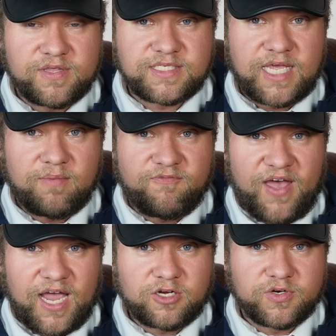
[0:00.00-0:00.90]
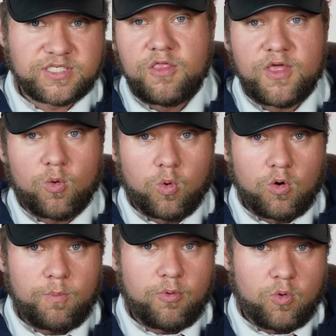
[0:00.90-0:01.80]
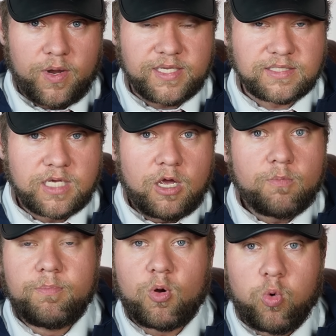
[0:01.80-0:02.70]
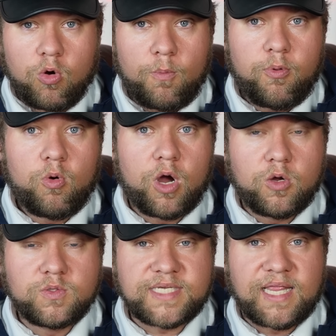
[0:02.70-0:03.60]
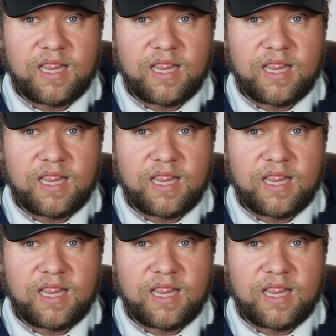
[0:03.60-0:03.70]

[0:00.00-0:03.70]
the same factories that Whirlpool is. But Whirlpool owns a